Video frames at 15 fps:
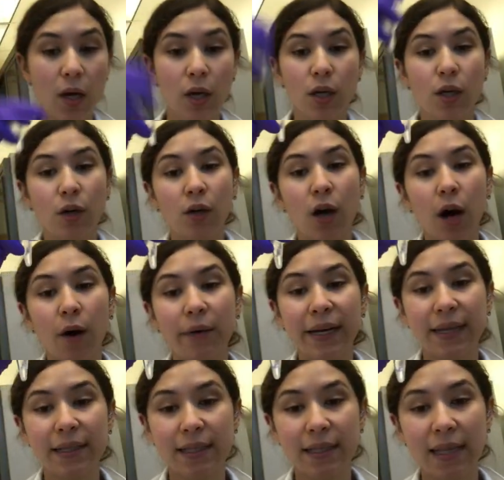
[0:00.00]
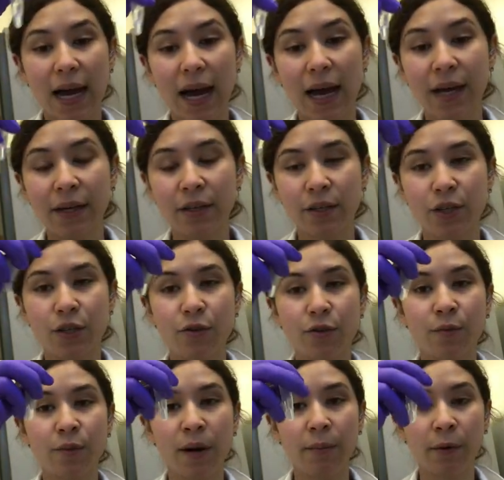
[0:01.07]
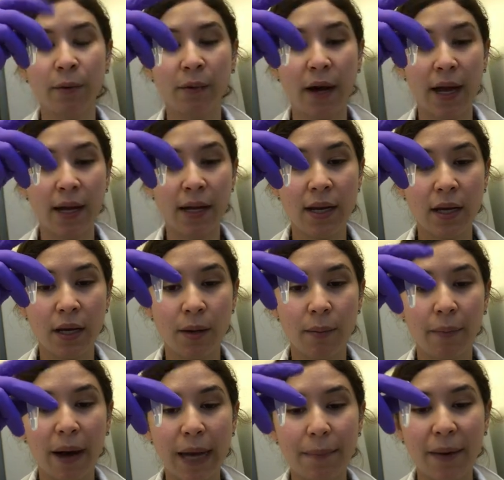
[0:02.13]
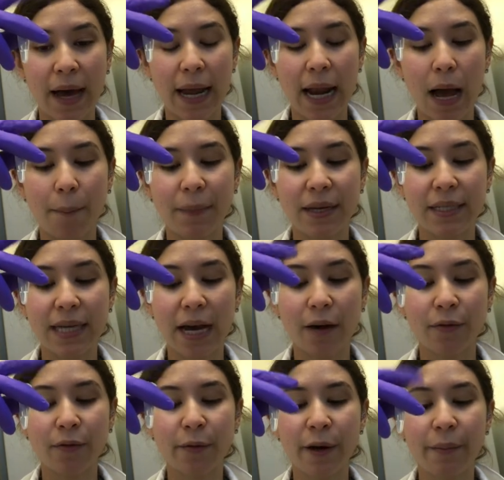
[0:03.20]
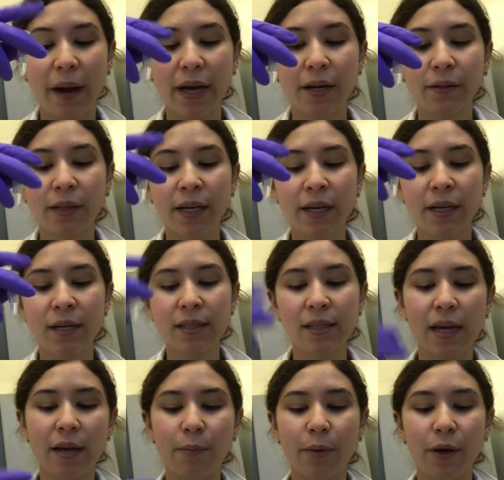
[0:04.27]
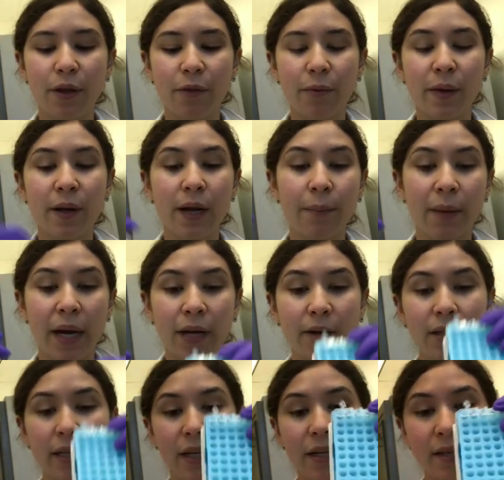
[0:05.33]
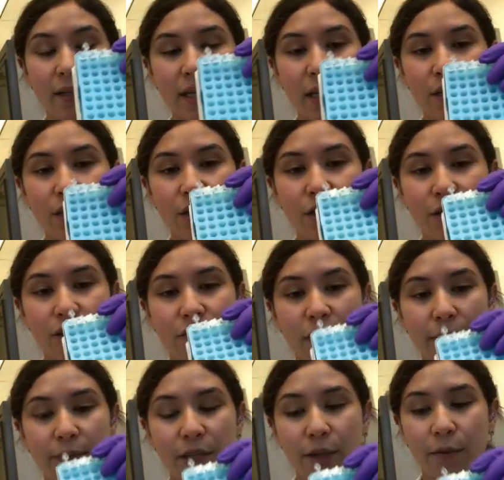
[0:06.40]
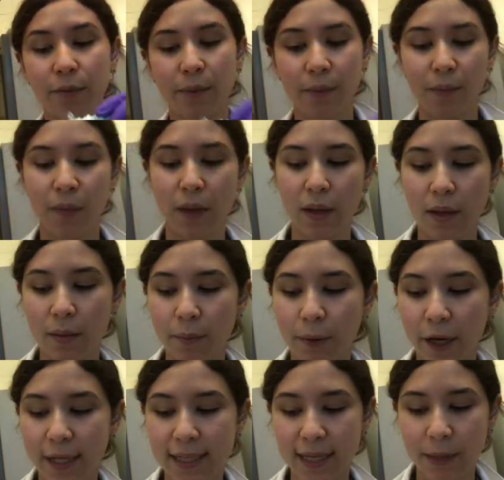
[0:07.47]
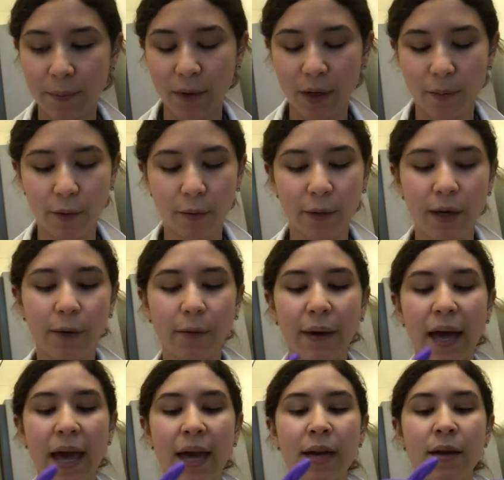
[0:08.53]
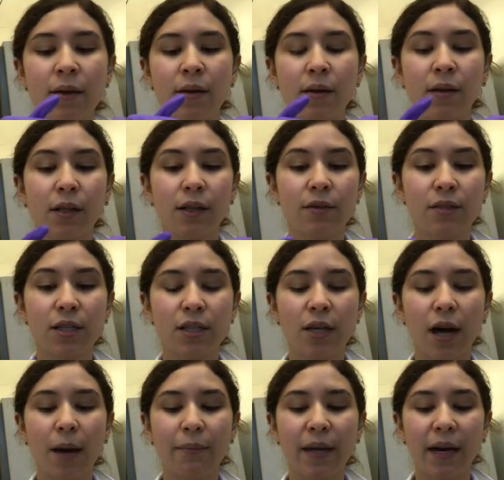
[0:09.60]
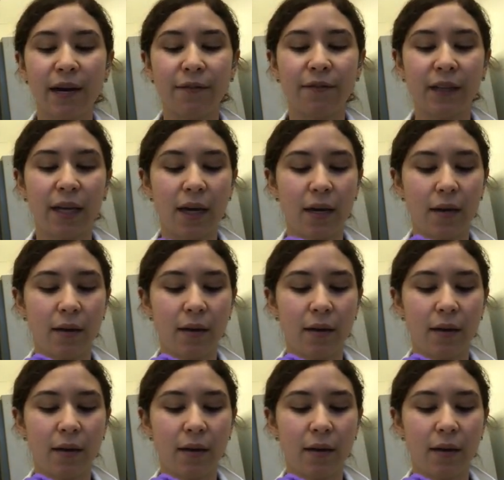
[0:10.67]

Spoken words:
You'll go inside your tube number 1, pipette up and down 3 microliters, and put 3 microliters into your strip tube. Put sample number 1 away, close the top carefully.